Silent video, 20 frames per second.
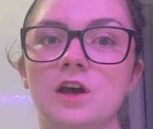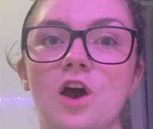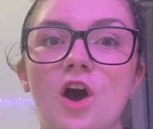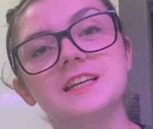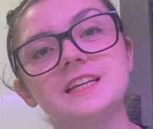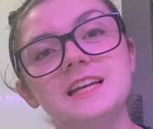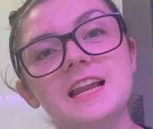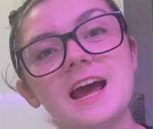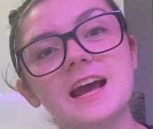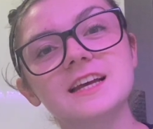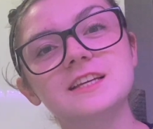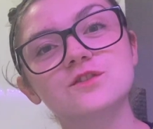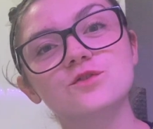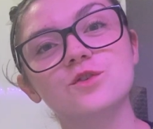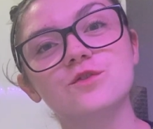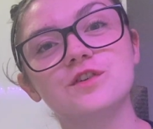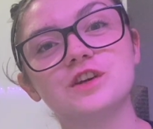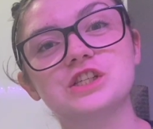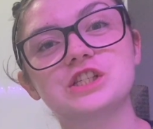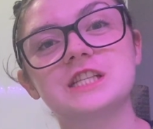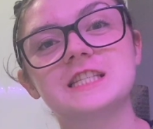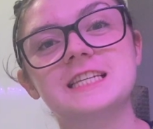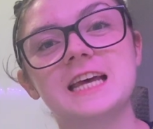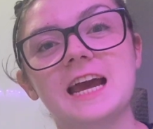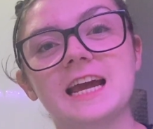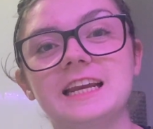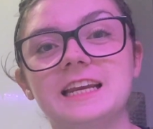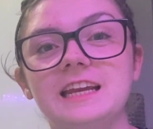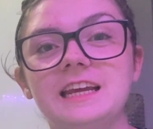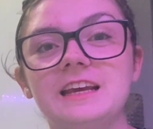The next revision
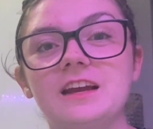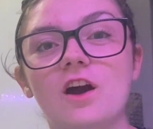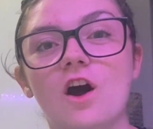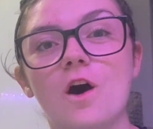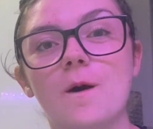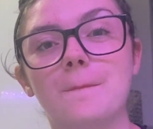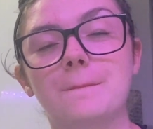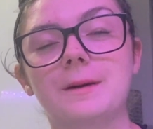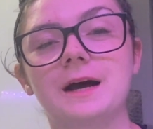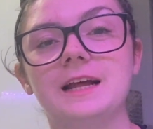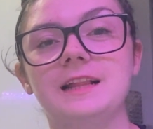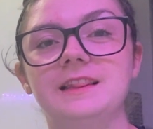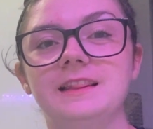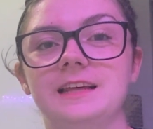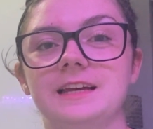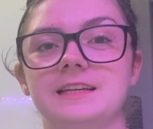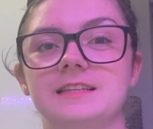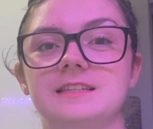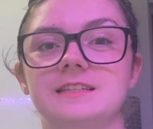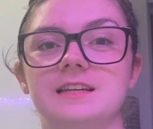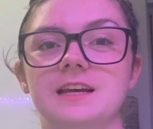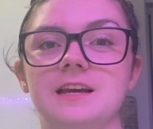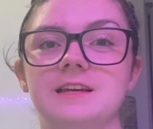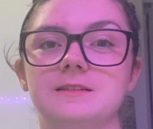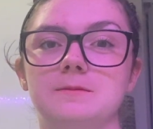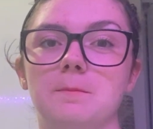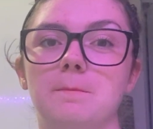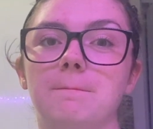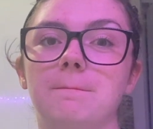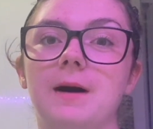technique on my list
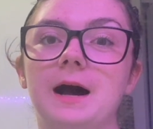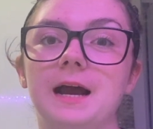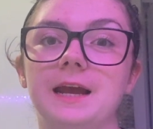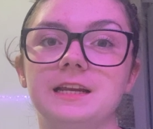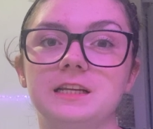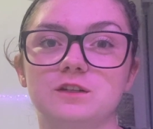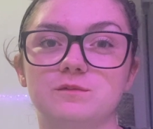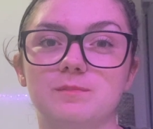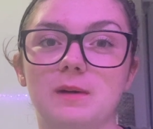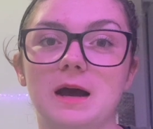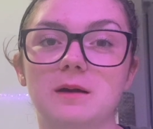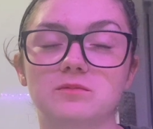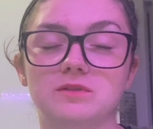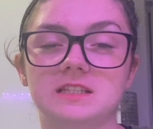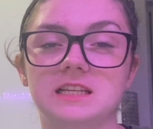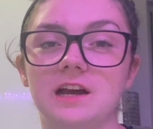is mind maps.